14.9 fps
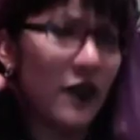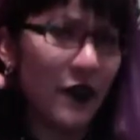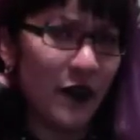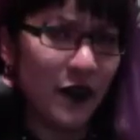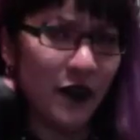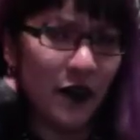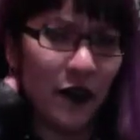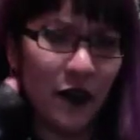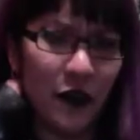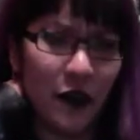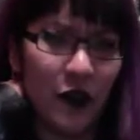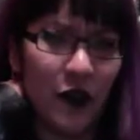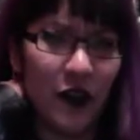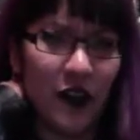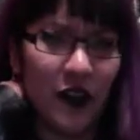
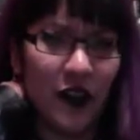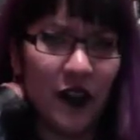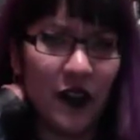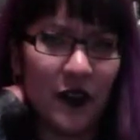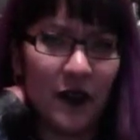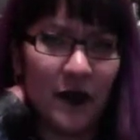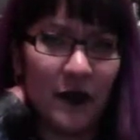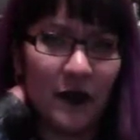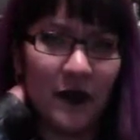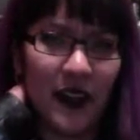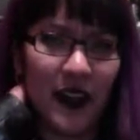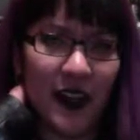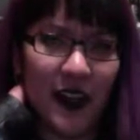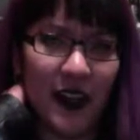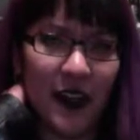for
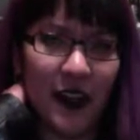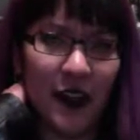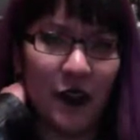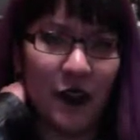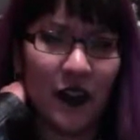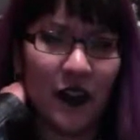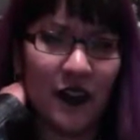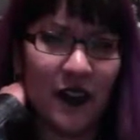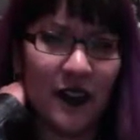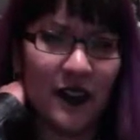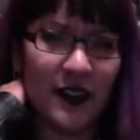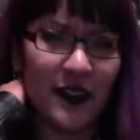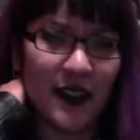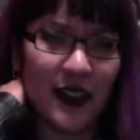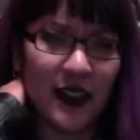my graphic
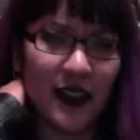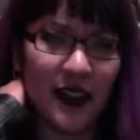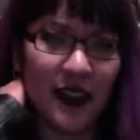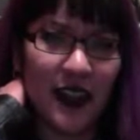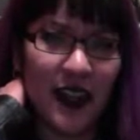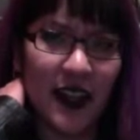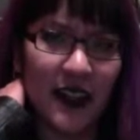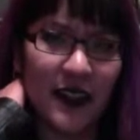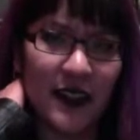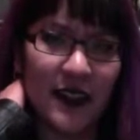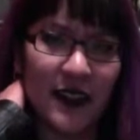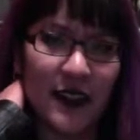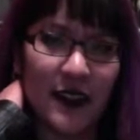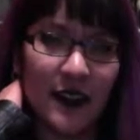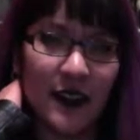design class,
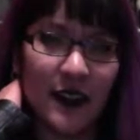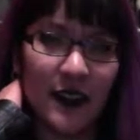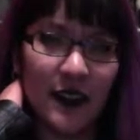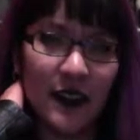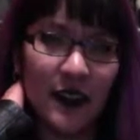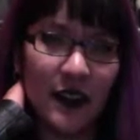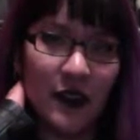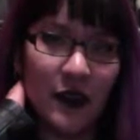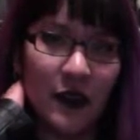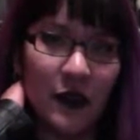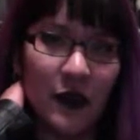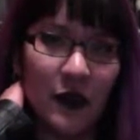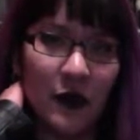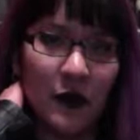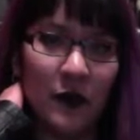
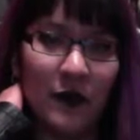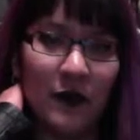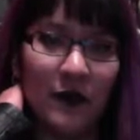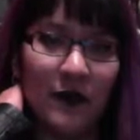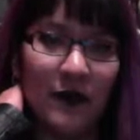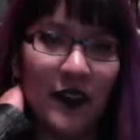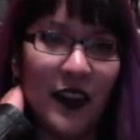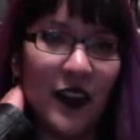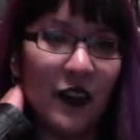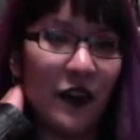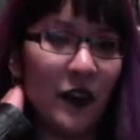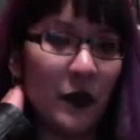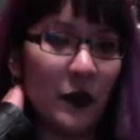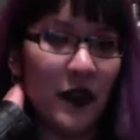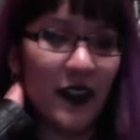whom
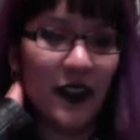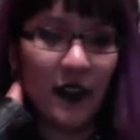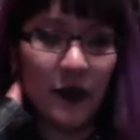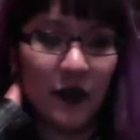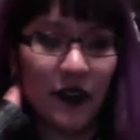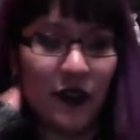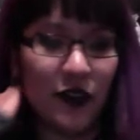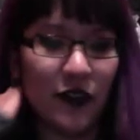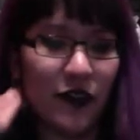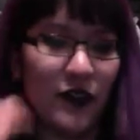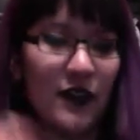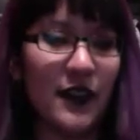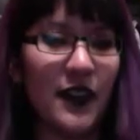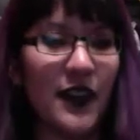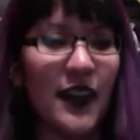everybody was
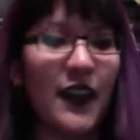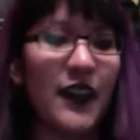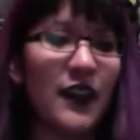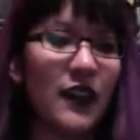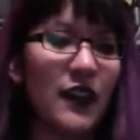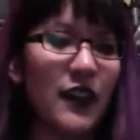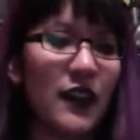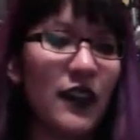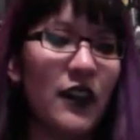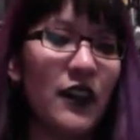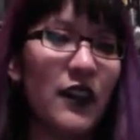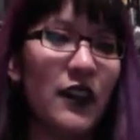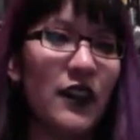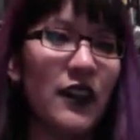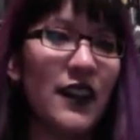just like,
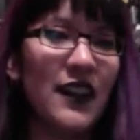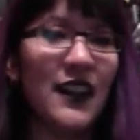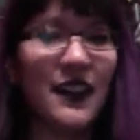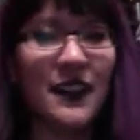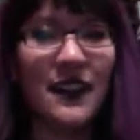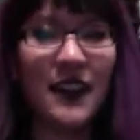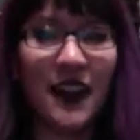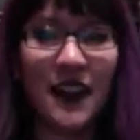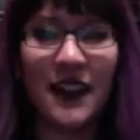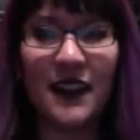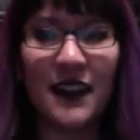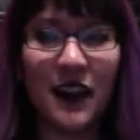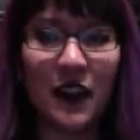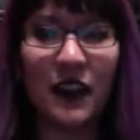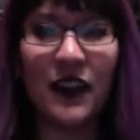it's not
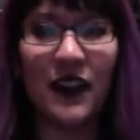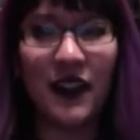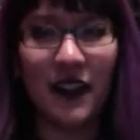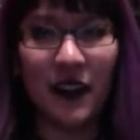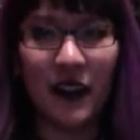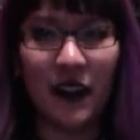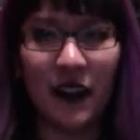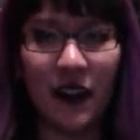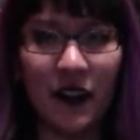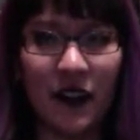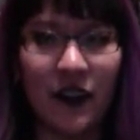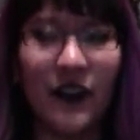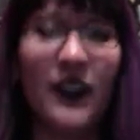scary enough.